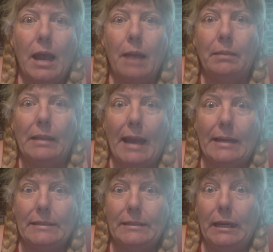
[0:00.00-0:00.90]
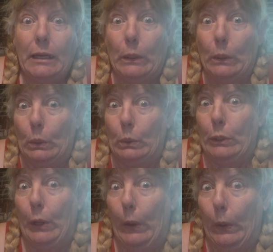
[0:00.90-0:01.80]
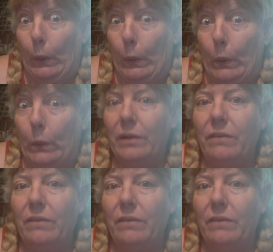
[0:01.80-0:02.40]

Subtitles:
I'm glad to see you too.